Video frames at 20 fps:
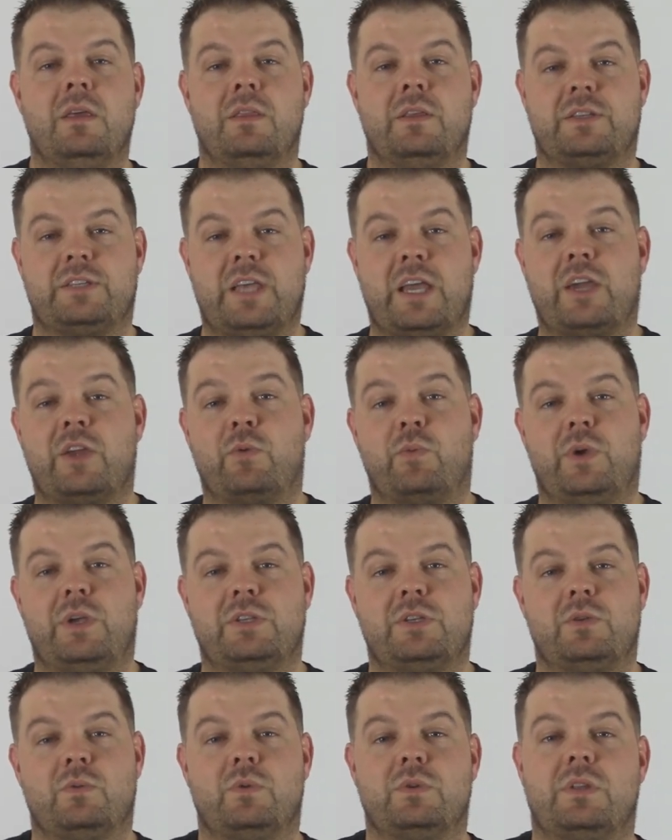The second
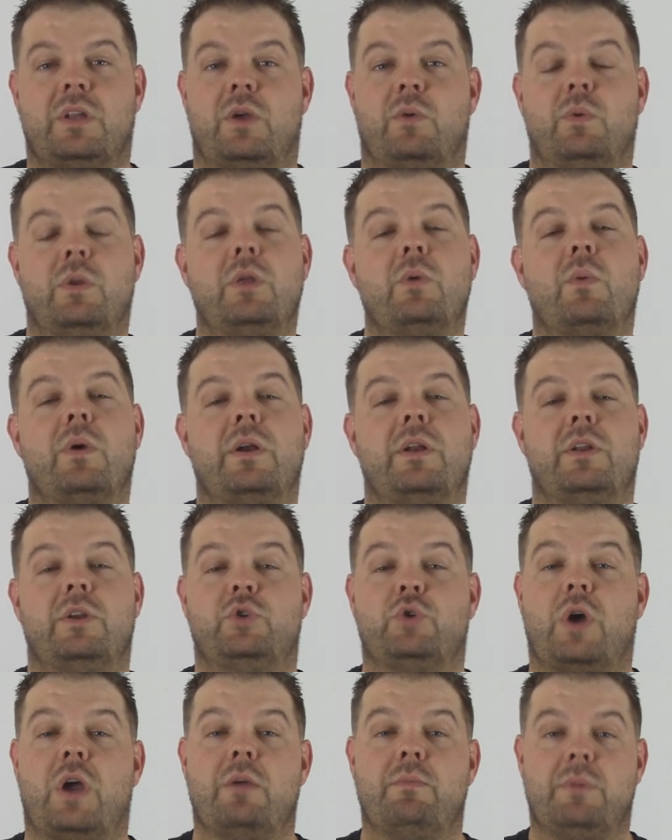reason was that I really wanted to
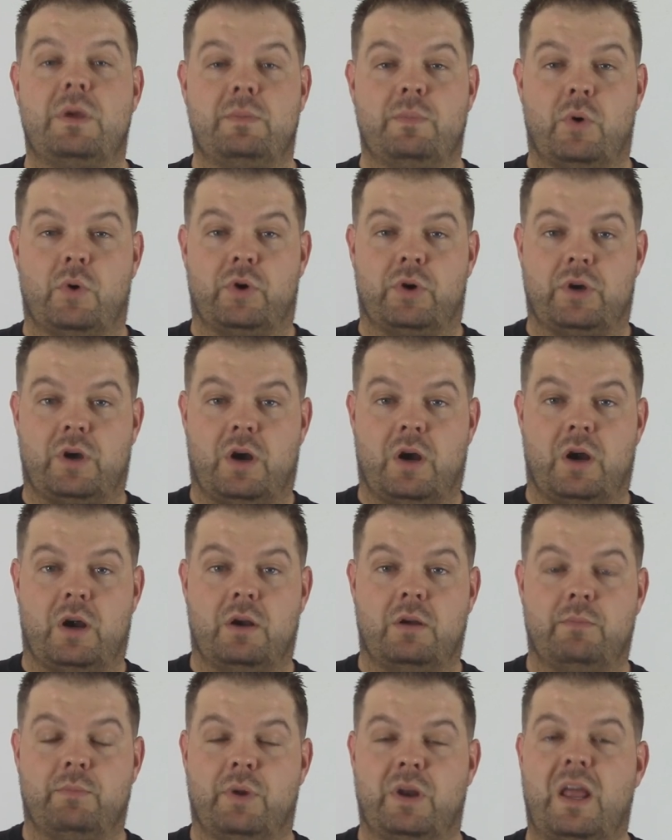try a mid-motor
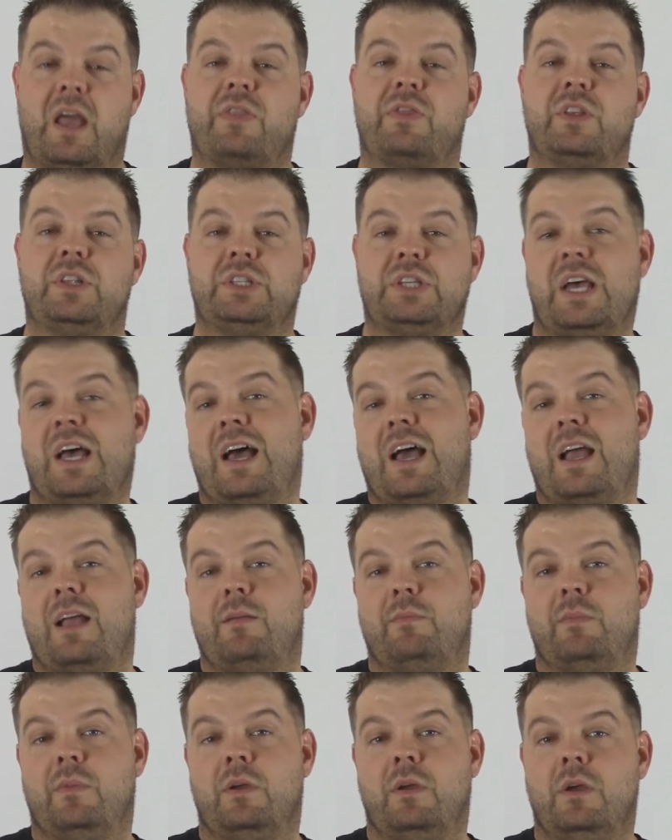car, but at the
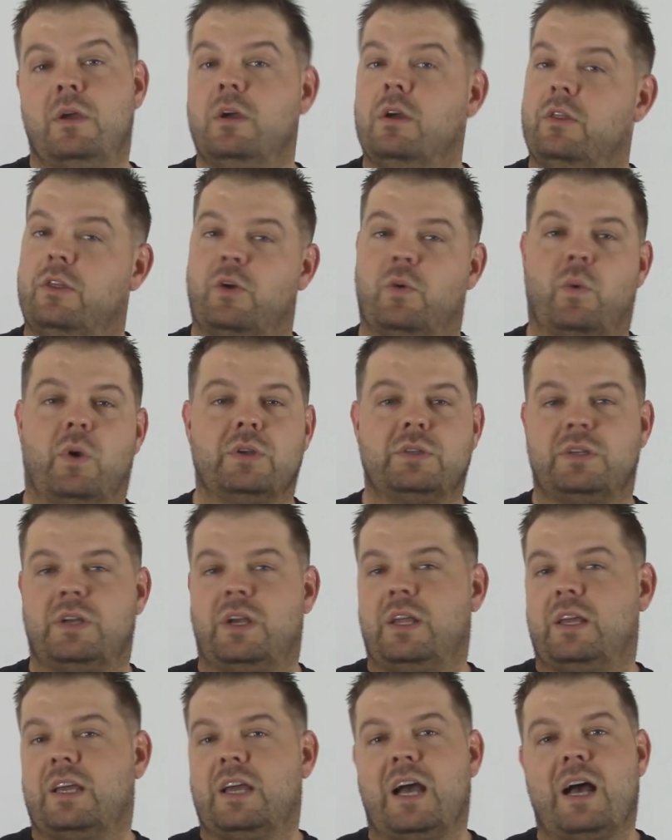time, there wasn't
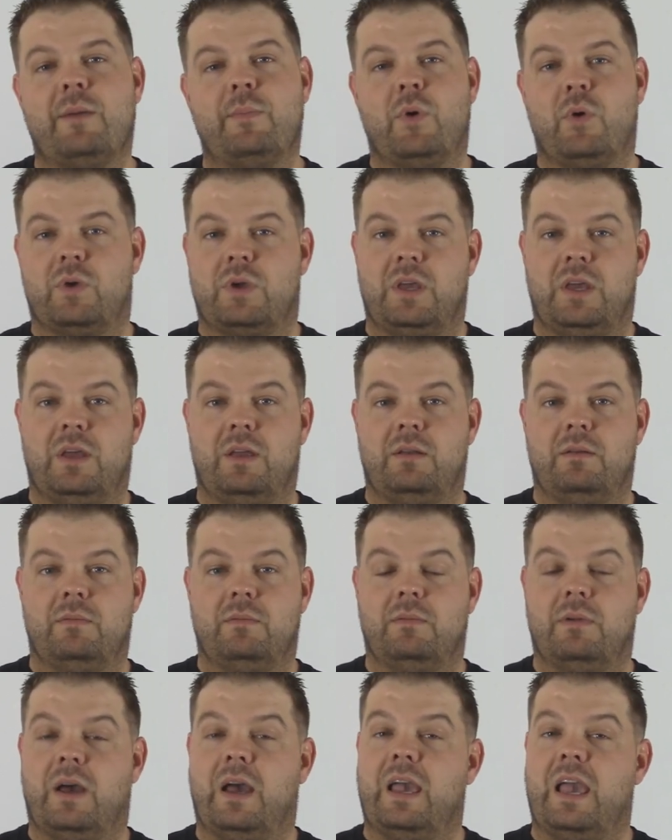any combo kit.
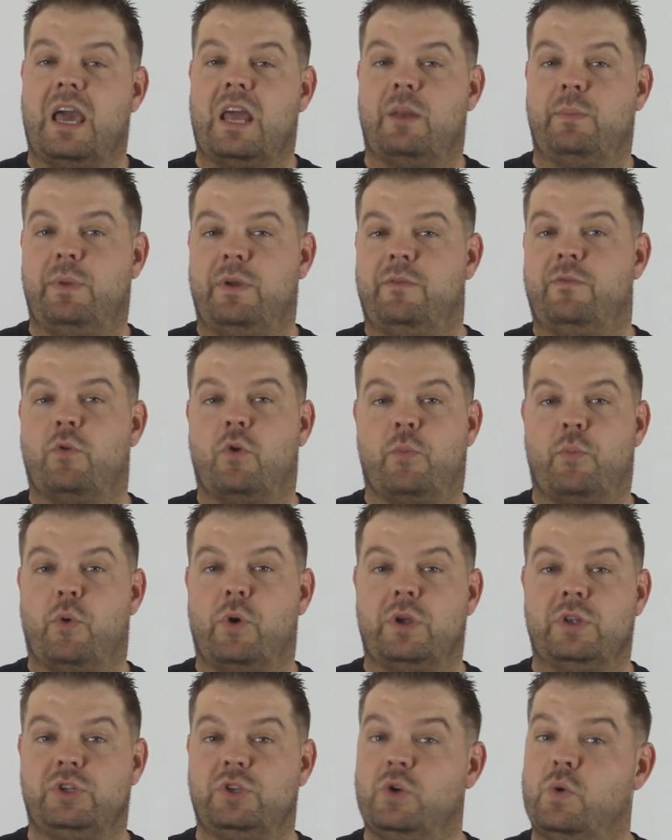I had a
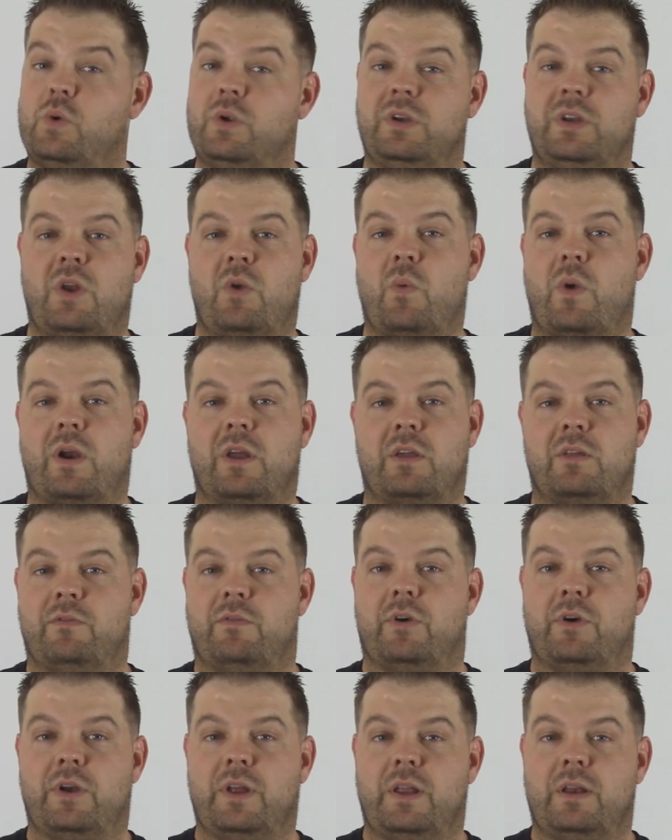B4.2 and didn't want to
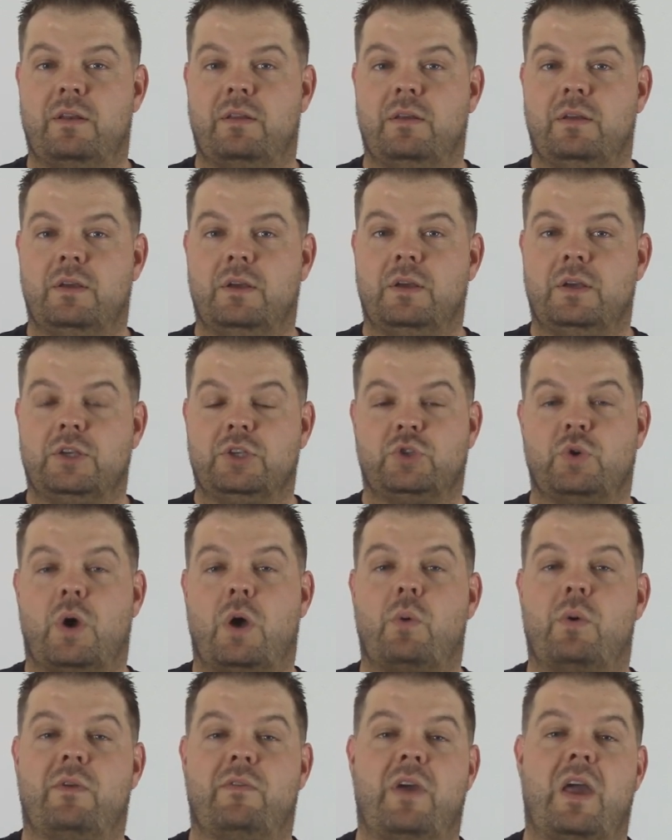convert it, so
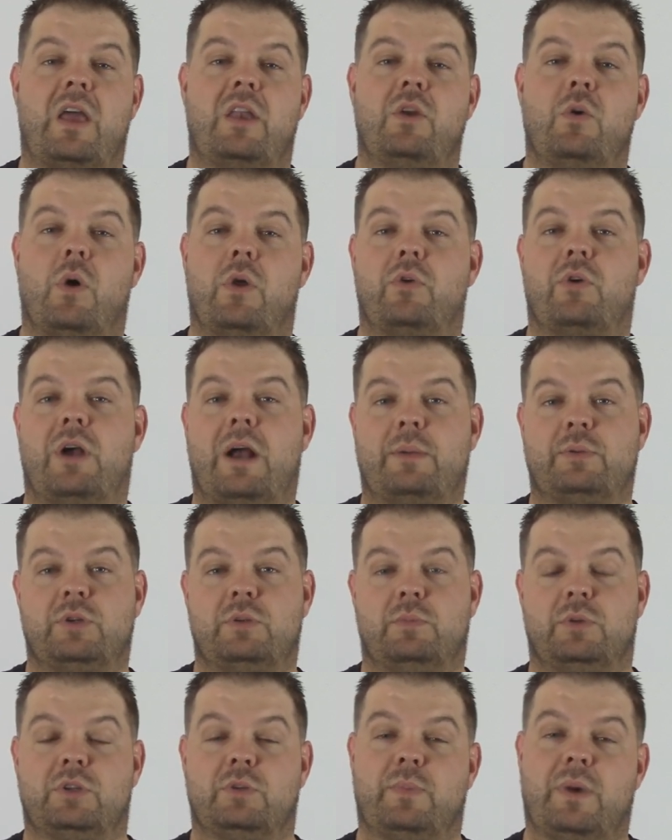I would have had no other
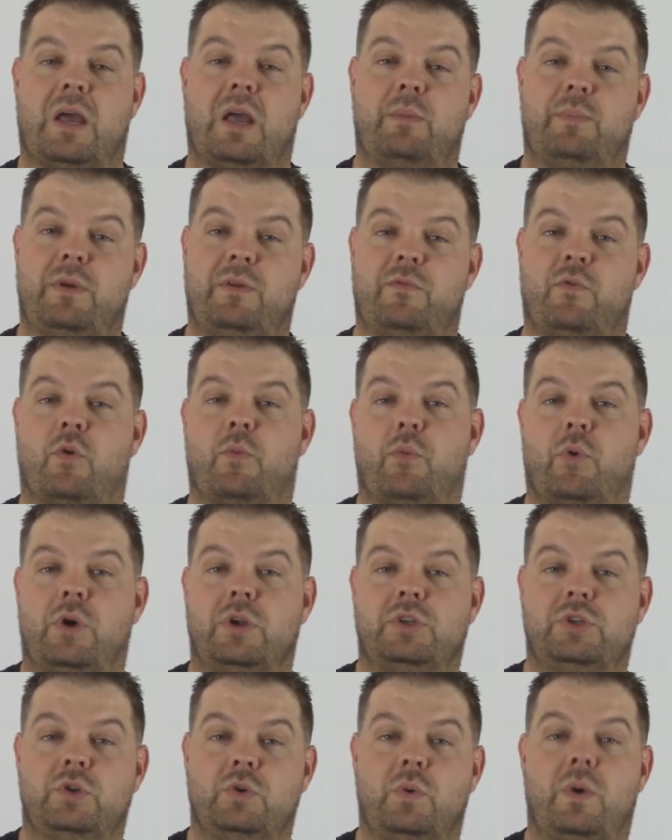option but to buy a
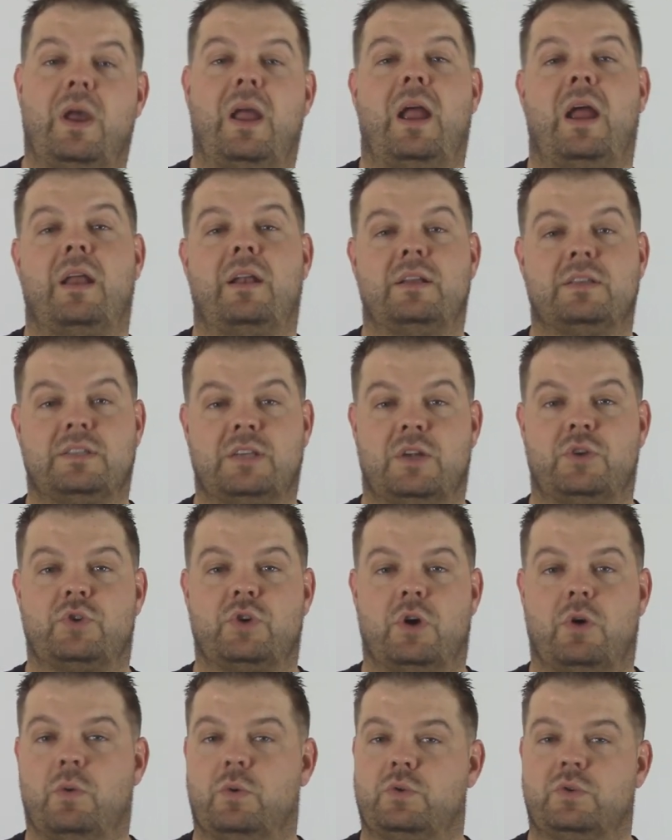B4.2 and a
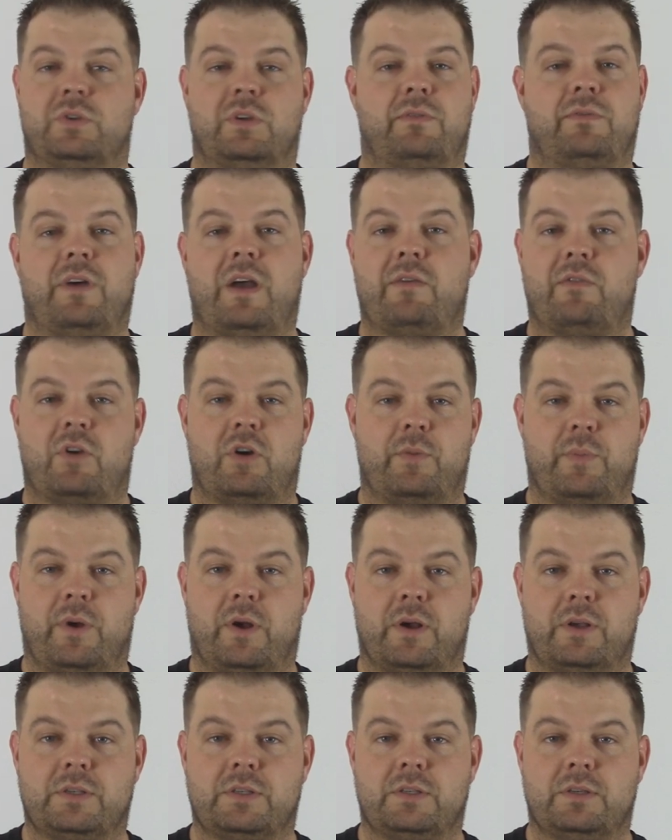Sentra, which was like
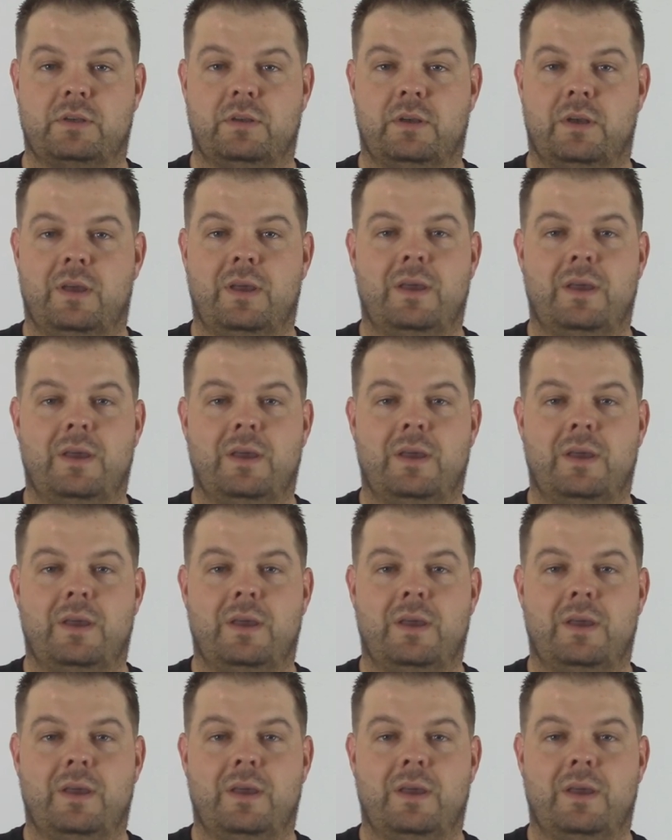$500,